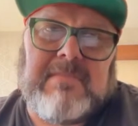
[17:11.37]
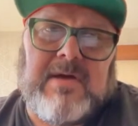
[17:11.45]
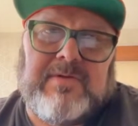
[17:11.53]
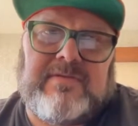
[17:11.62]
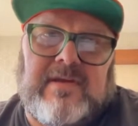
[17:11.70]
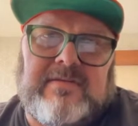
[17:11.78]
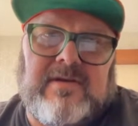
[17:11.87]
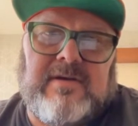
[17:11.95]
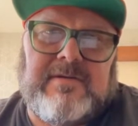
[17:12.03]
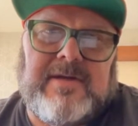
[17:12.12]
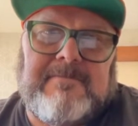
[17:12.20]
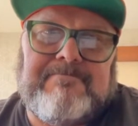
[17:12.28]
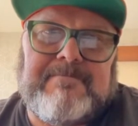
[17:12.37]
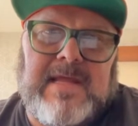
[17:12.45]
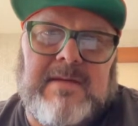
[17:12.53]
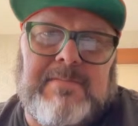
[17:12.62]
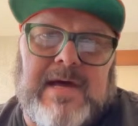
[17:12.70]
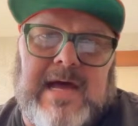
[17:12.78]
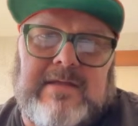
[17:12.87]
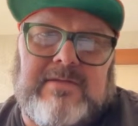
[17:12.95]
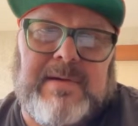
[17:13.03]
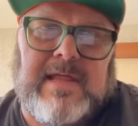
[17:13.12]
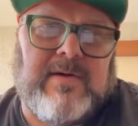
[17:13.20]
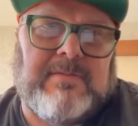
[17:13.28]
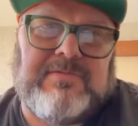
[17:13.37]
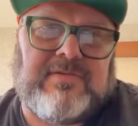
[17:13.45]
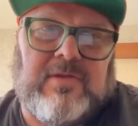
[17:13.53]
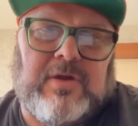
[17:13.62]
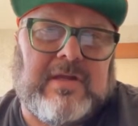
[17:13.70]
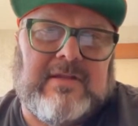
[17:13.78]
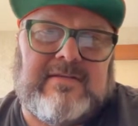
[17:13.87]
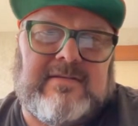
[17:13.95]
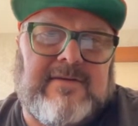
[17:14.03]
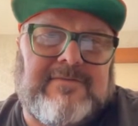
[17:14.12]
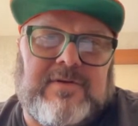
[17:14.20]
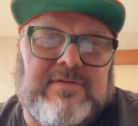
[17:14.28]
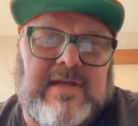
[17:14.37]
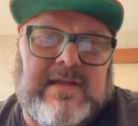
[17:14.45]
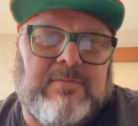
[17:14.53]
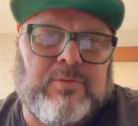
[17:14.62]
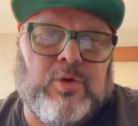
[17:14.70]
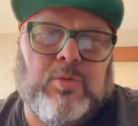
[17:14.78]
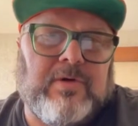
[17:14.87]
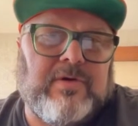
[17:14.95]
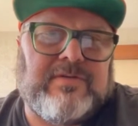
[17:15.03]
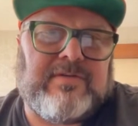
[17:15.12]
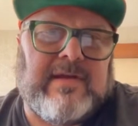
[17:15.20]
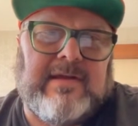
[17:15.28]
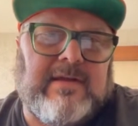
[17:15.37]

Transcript: would say so. Yeah, but by the way, I'm just looking to see if there's any rumors.